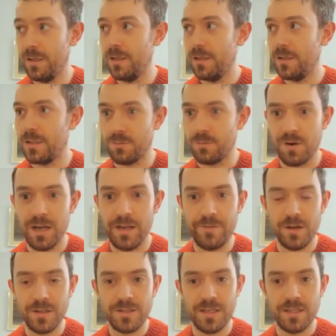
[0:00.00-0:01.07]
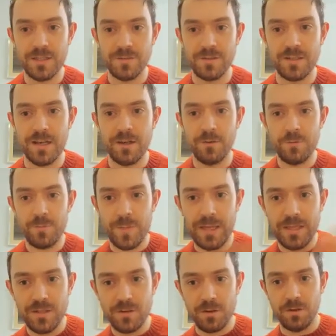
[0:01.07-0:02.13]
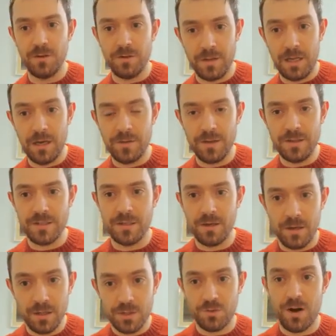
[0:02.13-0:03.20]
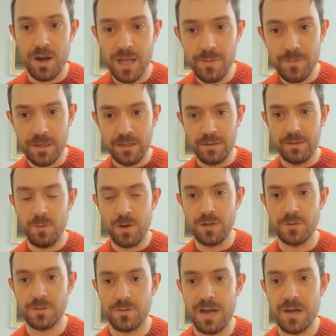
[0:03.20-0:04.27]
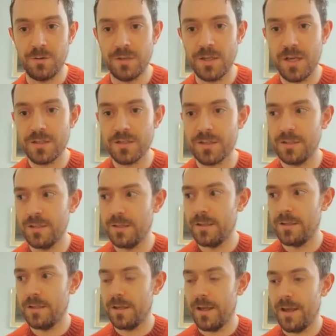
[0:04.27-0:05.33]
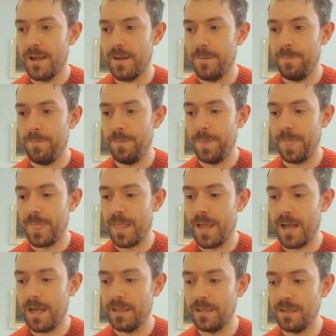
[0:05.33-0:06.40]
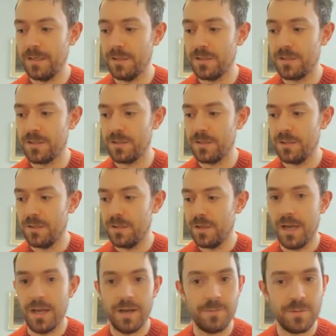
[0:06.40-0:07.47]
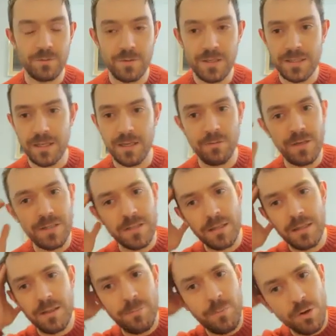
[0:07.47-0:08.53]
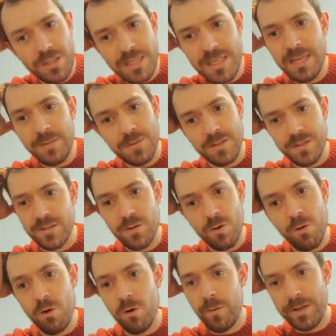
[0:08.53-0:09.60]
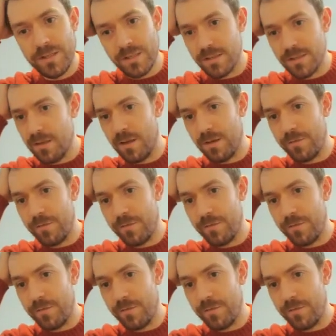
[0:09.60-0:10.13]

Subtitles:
derive our sense of self based on the others in our tribe and in the world around us. And I've been reading recently The Body Keeps the Score, which is a